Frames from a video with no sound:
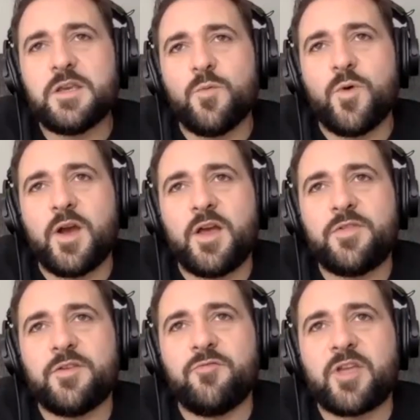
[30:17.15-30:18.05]

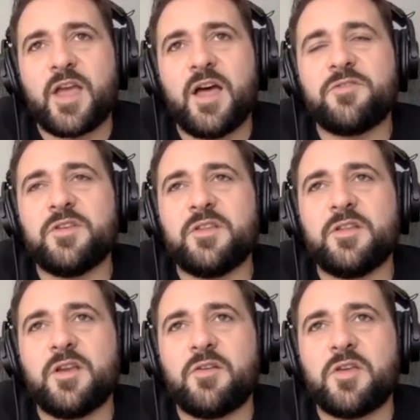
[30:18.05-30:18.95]
with
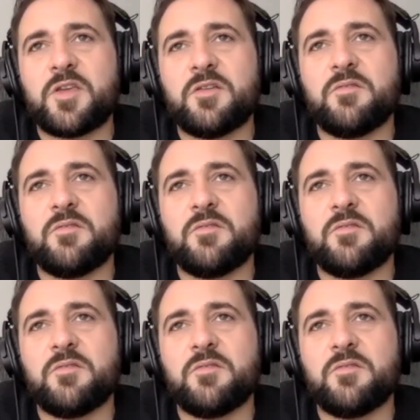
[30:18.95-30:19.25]
regarding like,